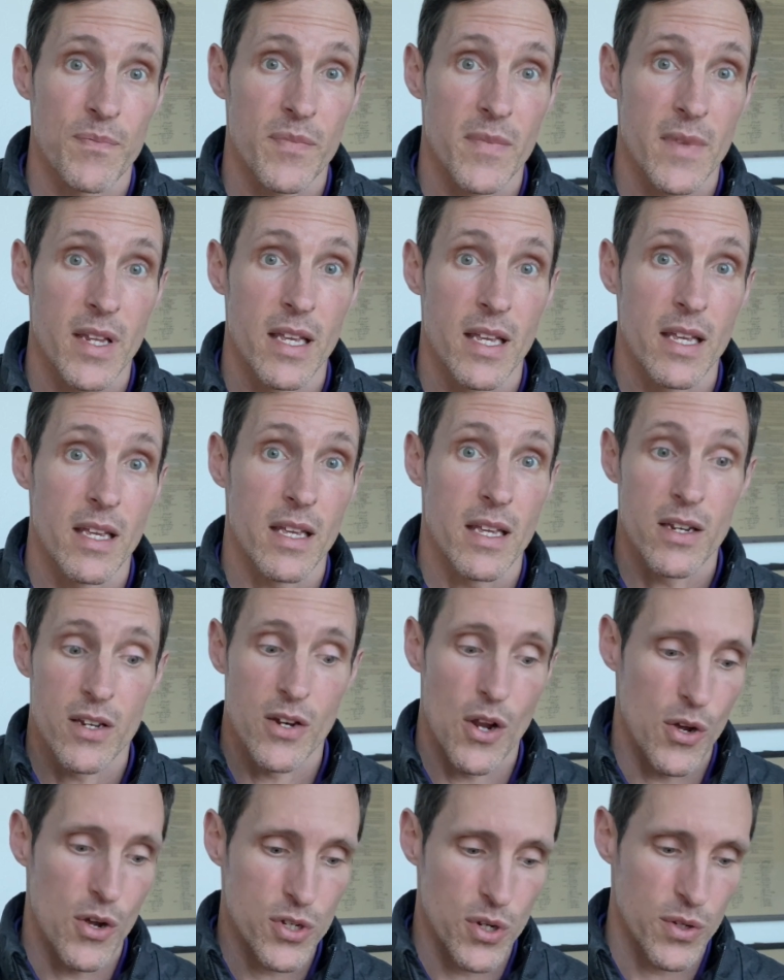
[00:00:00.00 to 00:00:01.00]
he
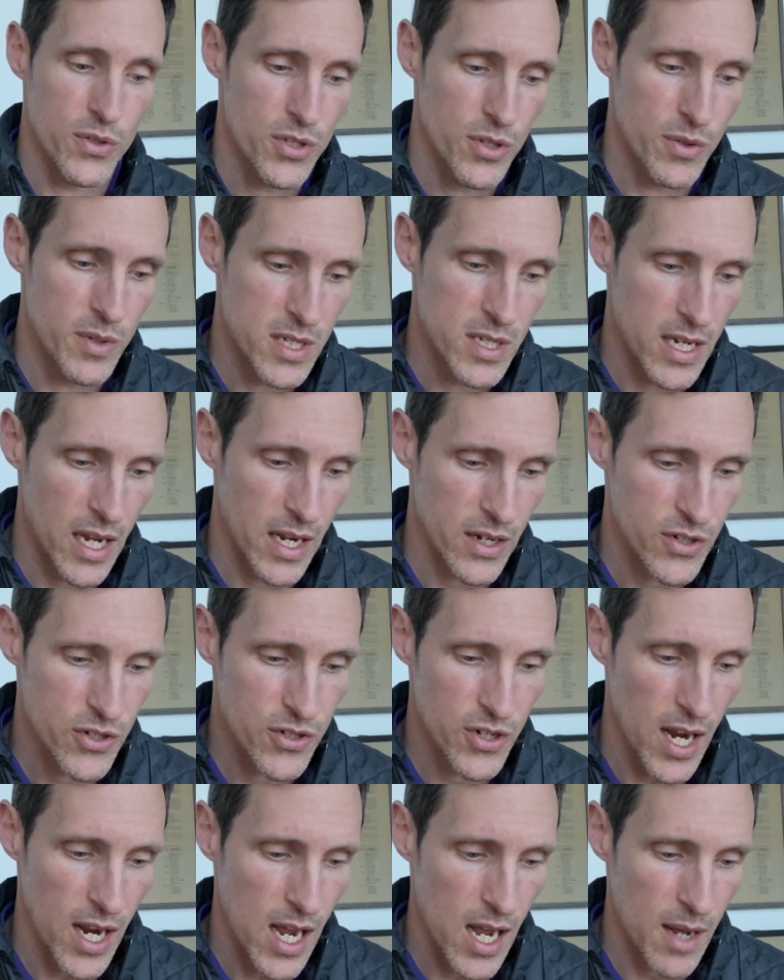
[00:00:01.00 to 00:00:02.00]
goes on to his next
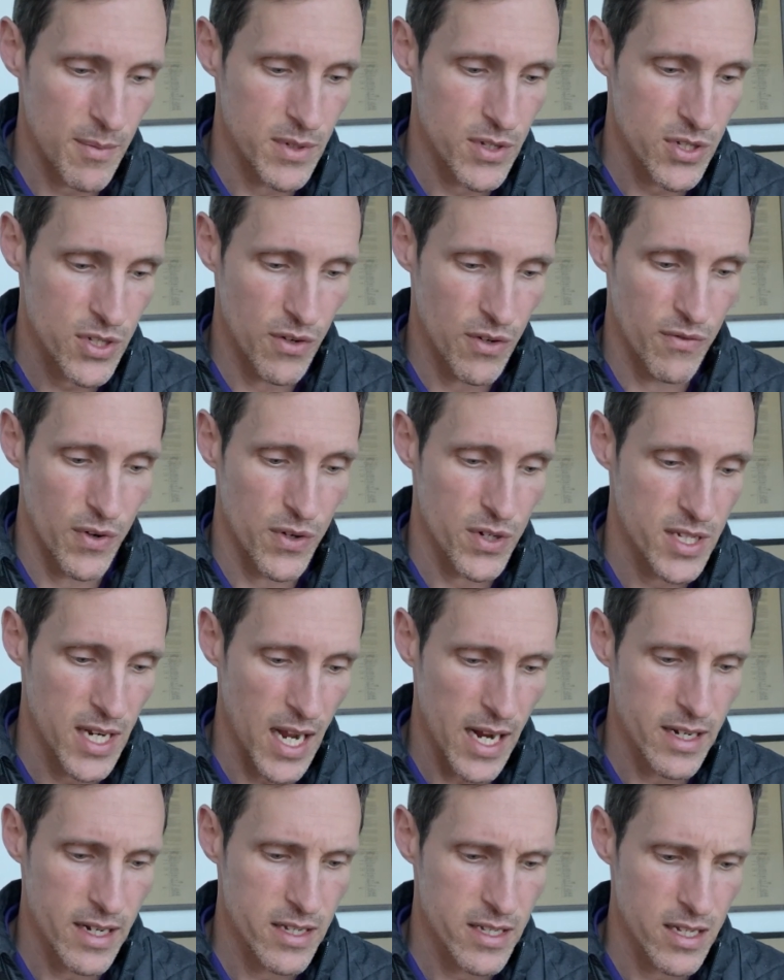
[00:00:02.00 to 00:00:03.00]
job. And so verse
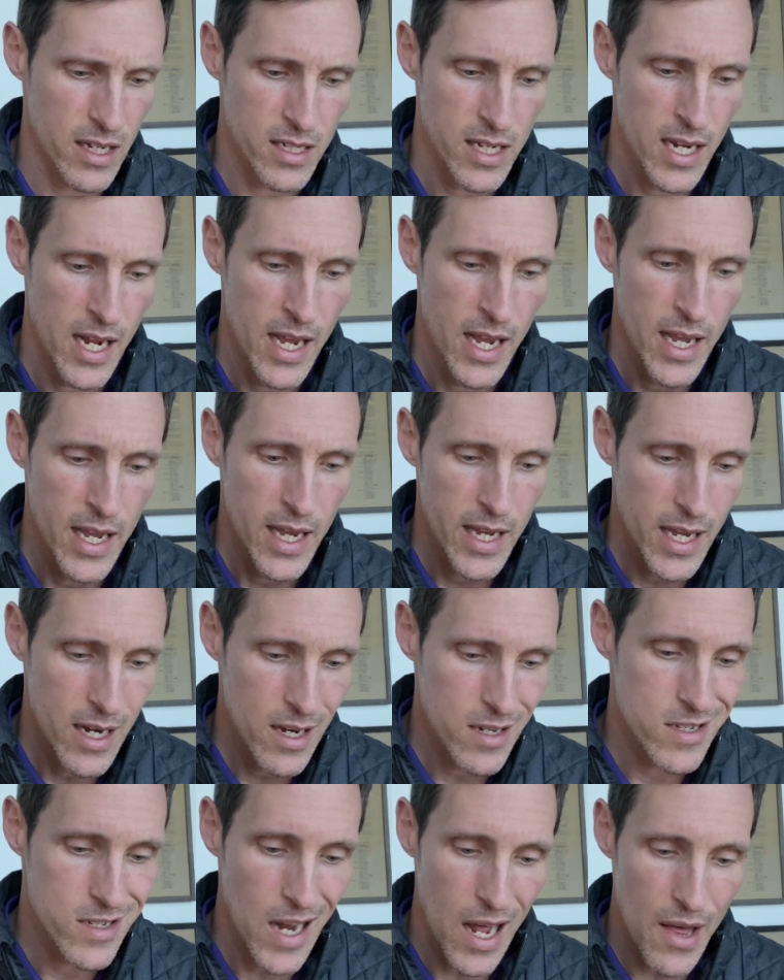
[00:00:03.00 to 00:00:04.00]
9, he says, he
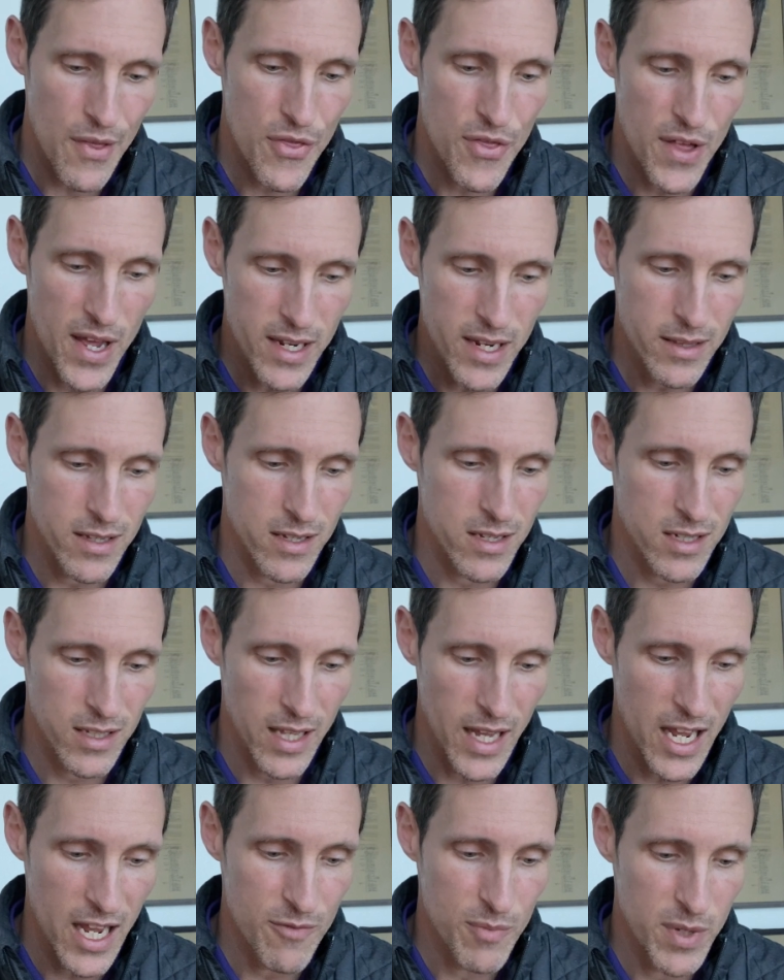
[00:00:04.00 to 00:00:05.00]
does not thank the
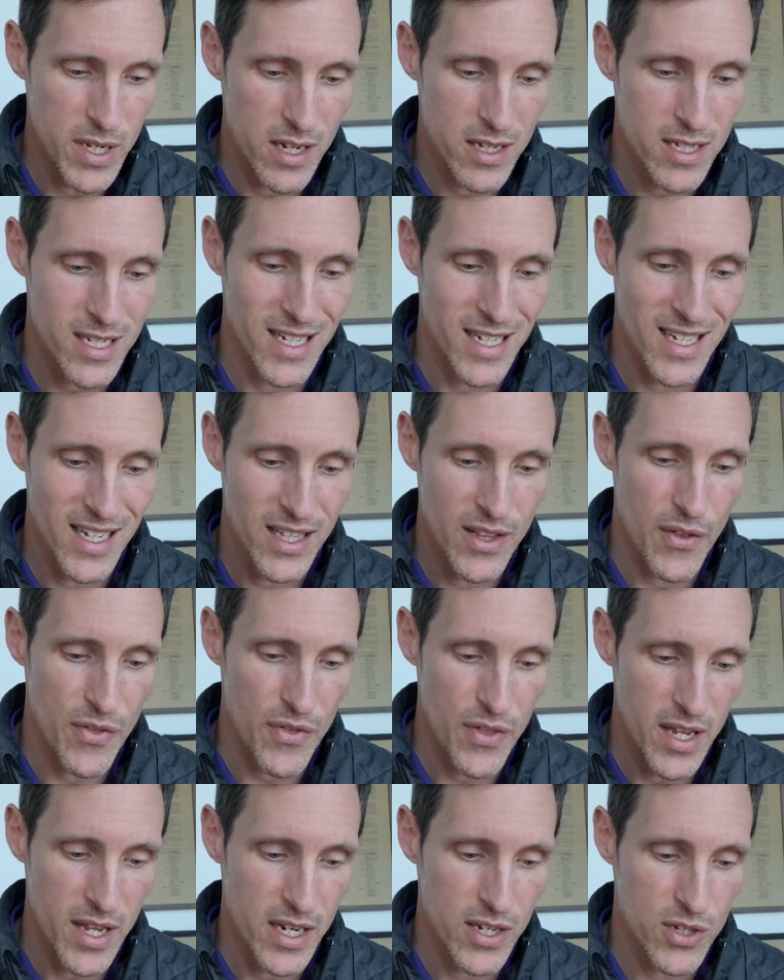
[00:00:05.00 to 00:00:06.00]
slave because he did the
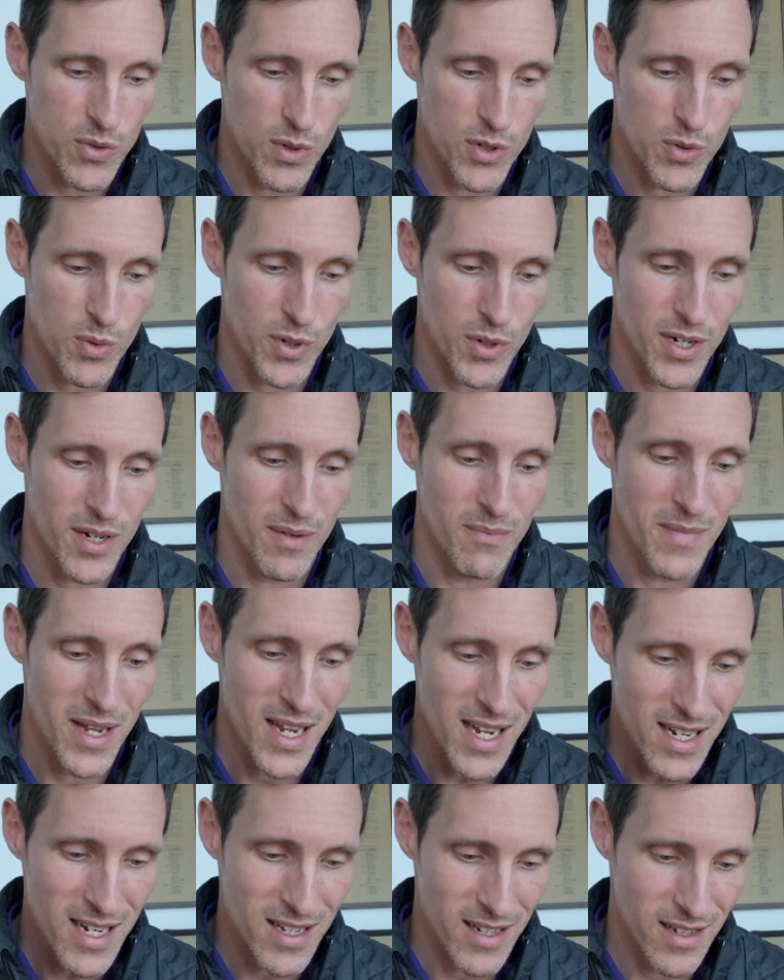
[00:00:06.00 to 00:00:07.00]
things which were
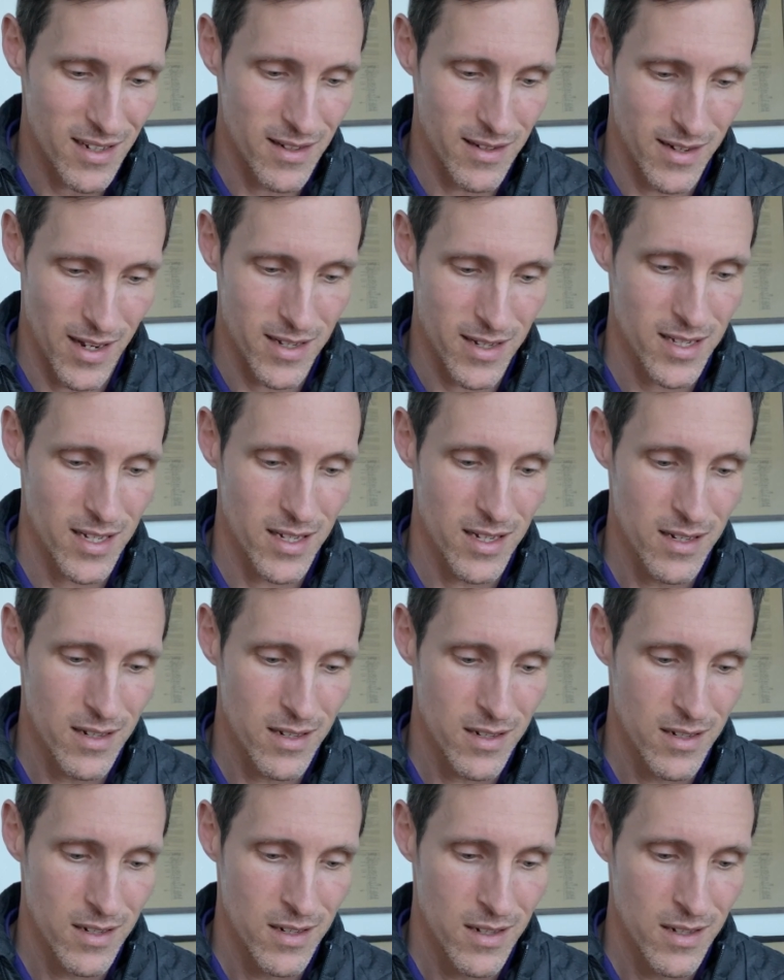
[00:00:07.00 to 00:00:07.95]
commanded, does he?